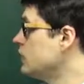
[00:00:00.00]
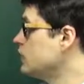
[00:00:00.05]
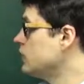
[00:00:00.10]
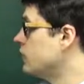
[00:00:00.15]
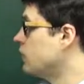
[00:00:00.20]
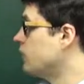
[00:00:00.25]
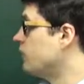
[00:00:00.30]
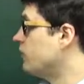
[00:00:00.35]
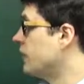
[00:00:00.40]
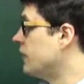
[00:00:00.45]

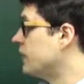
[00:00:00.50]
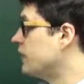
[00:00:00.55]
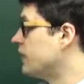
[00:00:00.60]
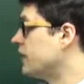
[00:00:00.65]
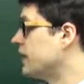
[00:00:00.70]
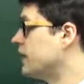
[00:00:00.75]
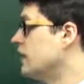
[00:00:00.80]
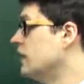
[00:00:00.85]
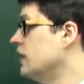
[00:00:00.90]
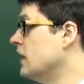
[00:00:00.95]
So
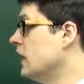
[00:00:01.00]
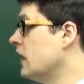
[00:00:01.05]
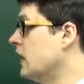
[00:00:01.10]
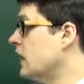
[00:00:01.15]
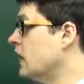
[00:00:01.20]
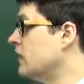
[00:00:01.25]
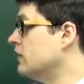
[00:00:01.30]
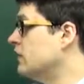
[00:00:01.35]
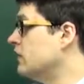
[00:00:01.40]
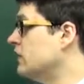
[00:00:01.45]
finally,
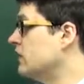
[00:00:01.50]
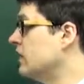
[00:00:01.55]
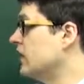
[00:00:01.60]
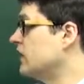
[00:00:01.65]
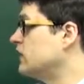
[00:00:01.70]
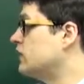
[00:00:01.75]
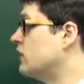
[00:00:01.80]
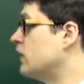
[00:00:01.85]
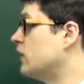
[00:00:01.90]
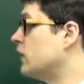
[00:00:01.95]
on the
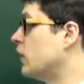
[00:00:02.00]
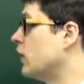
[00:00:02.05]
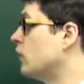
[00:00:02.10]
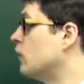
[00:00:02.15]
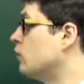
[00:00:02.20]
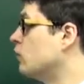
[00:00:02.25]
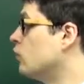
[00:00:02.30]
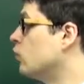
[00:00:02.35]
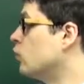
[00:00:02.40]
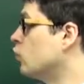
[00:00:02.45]
next video,